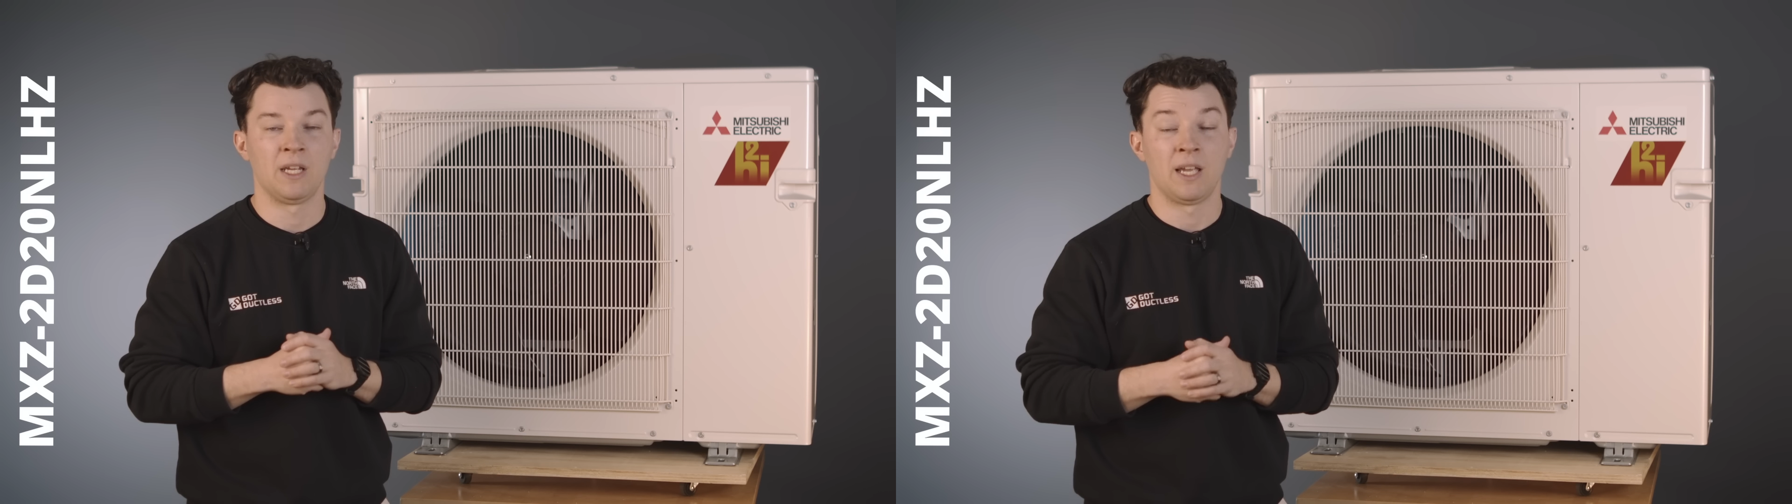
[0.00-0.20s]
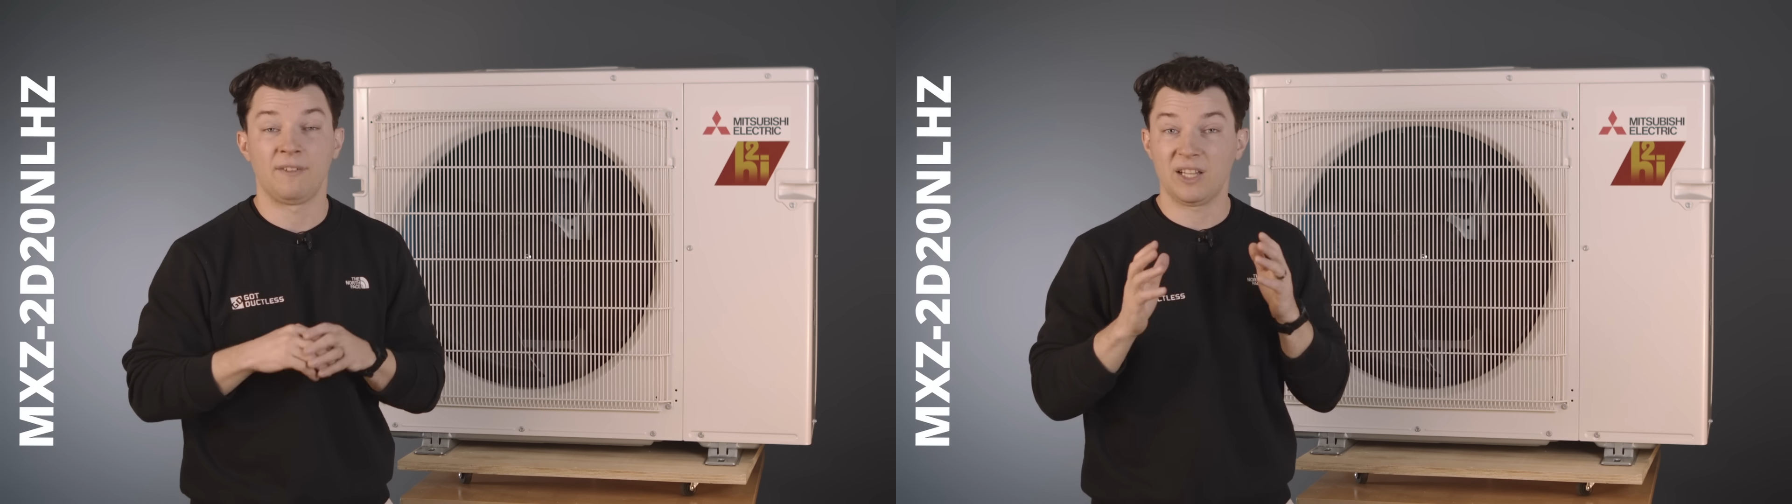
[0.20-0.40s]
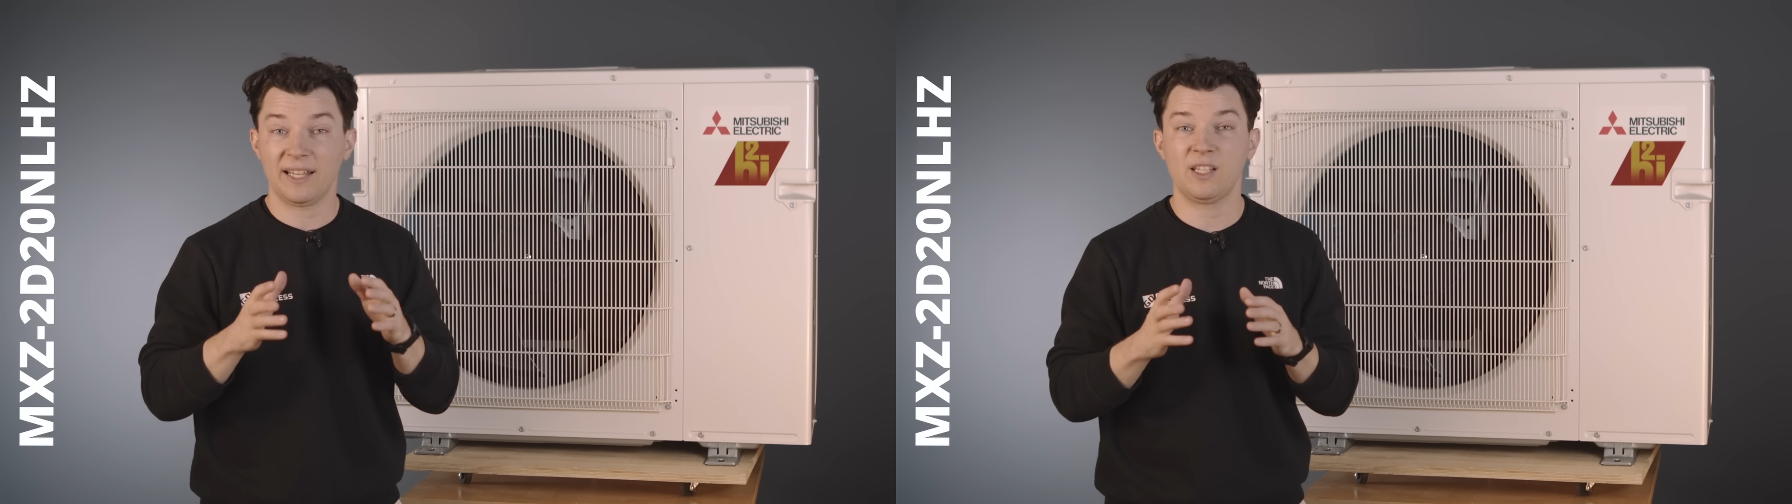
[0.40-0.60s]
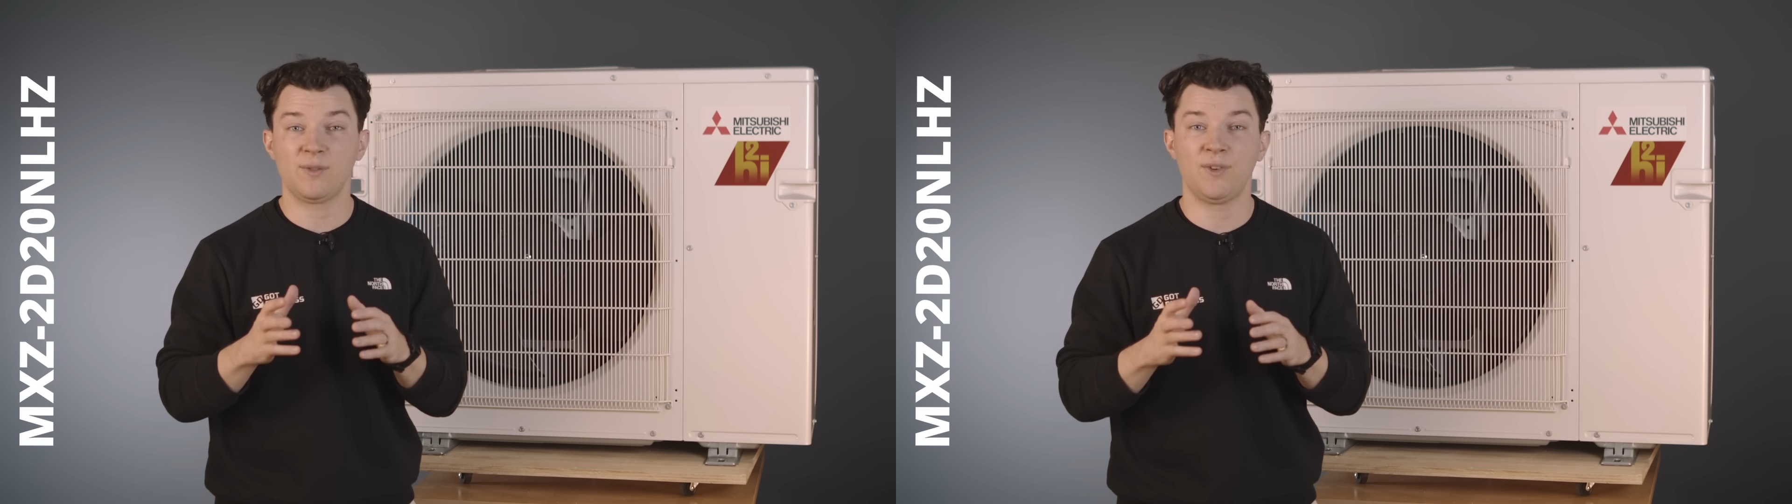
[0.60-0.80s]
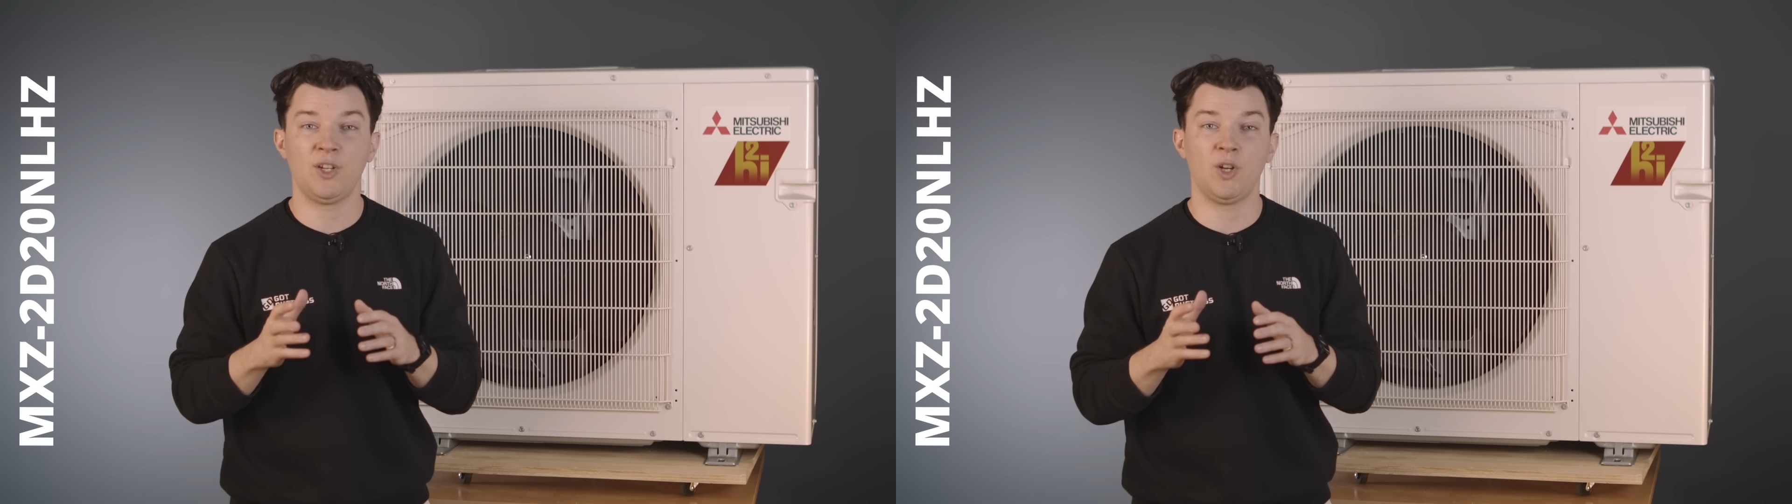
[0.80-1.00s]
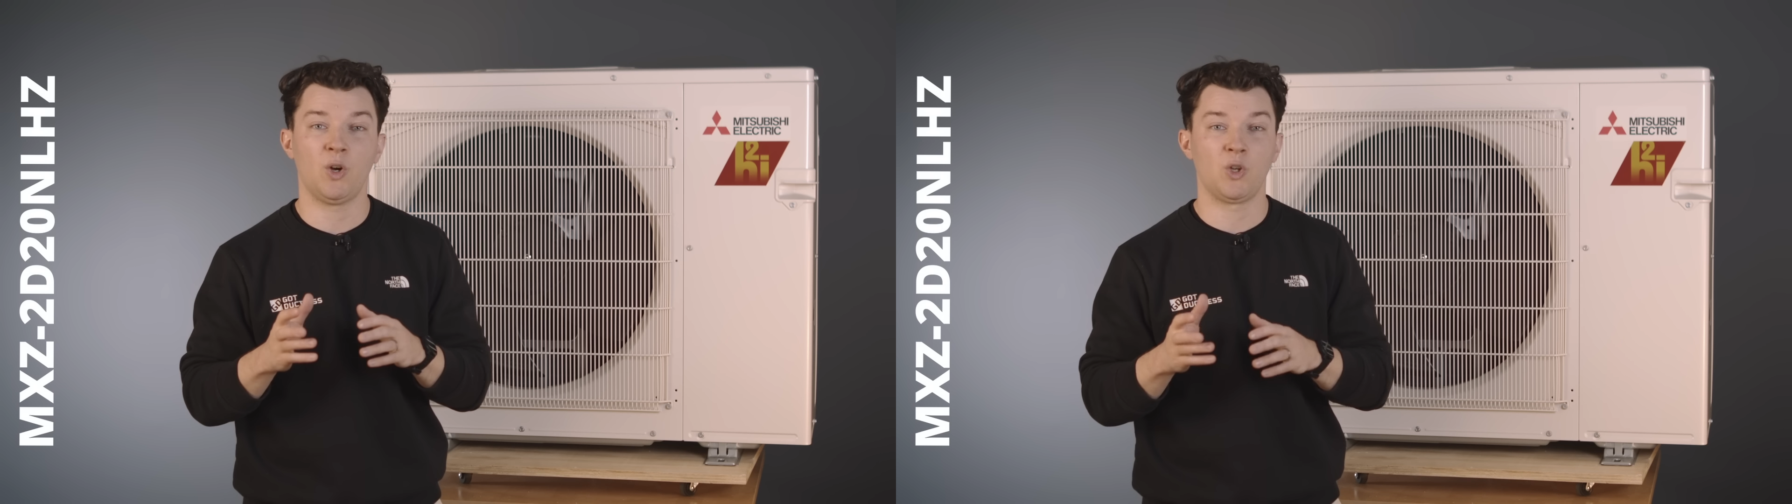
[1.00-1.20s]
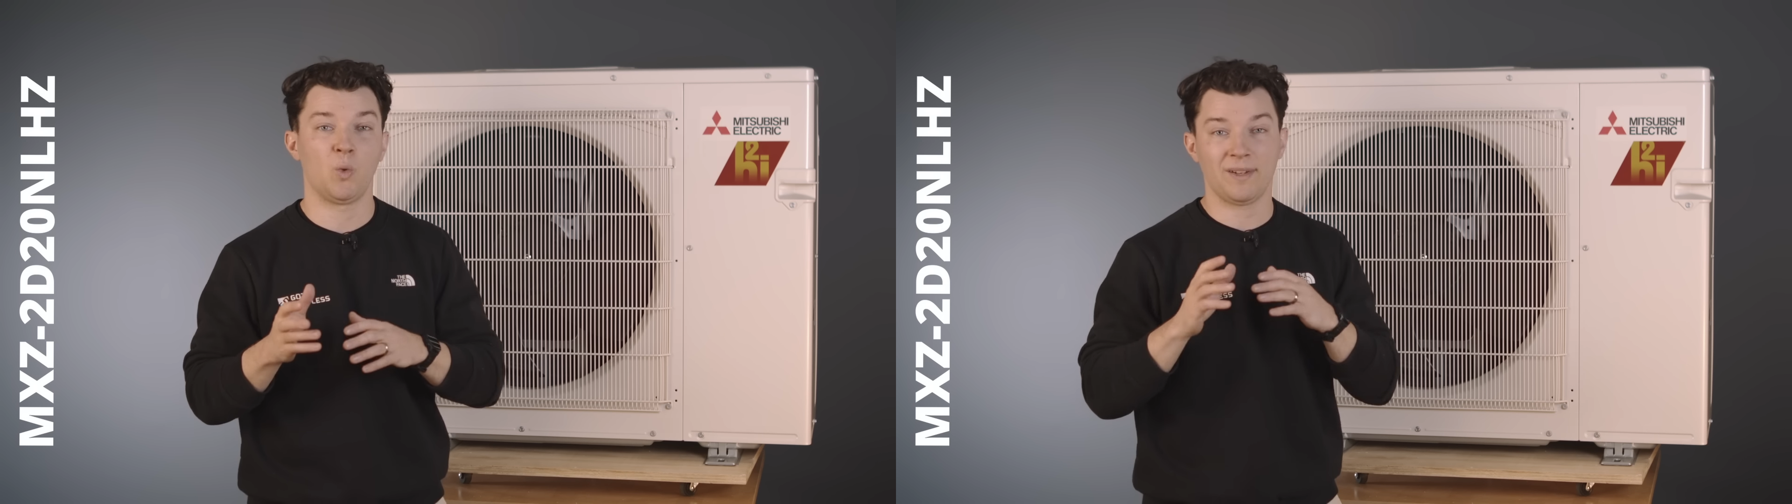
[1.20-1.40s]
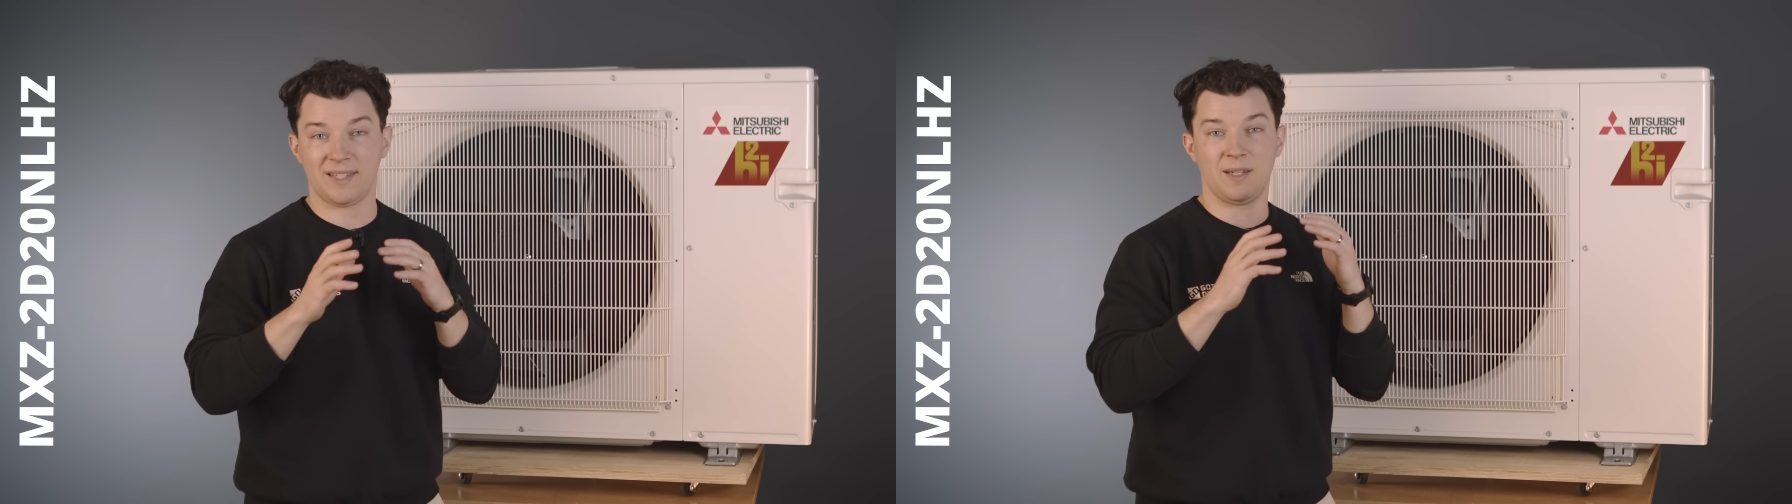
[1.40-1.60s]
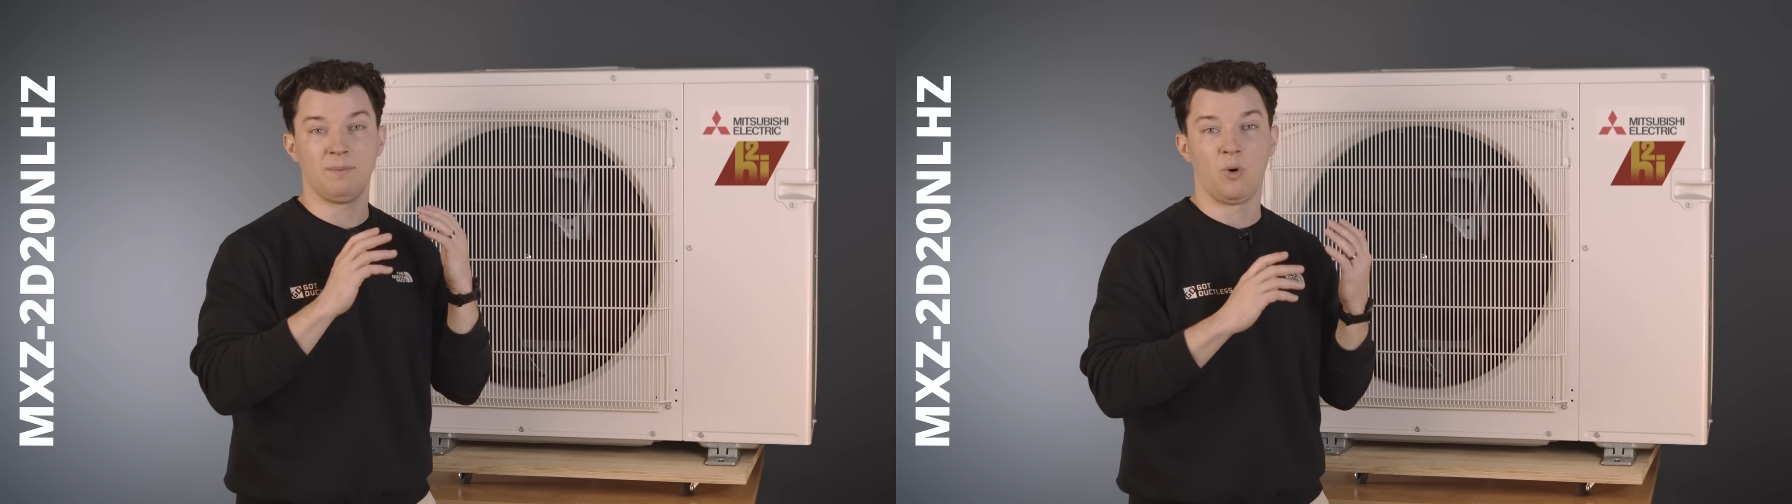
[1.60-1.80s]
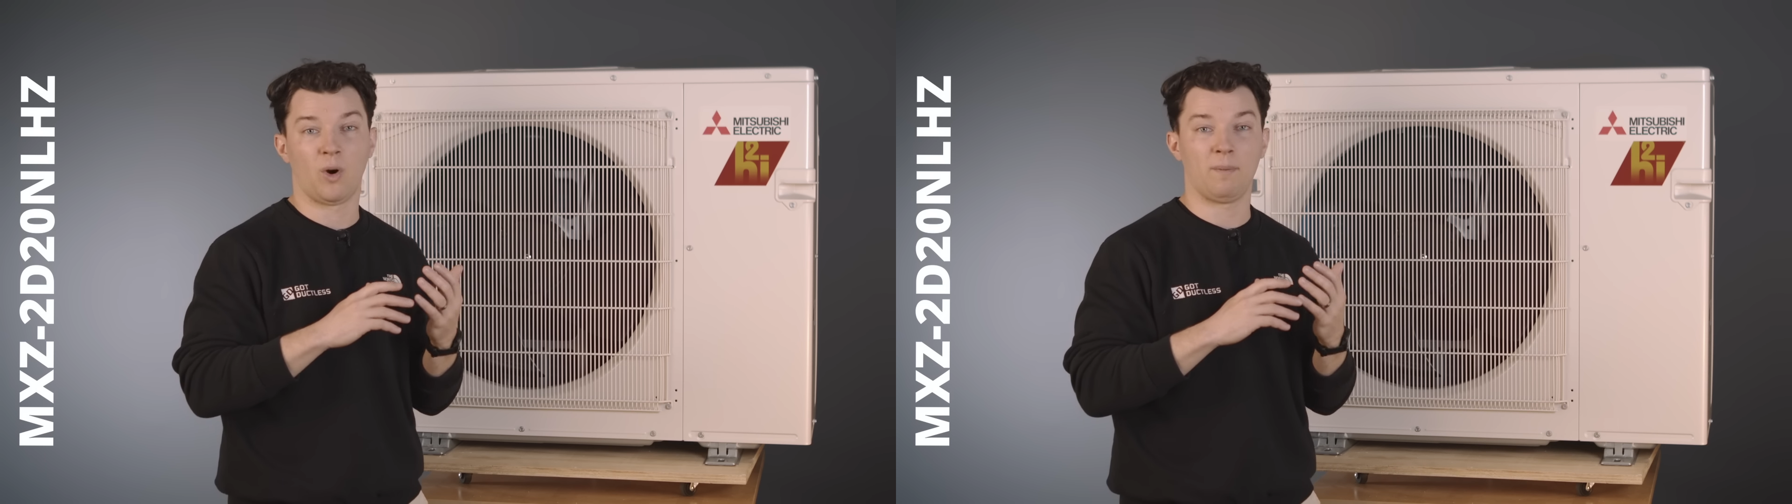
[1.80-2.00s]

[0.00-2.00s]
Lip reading: If you like this video, you want to see more,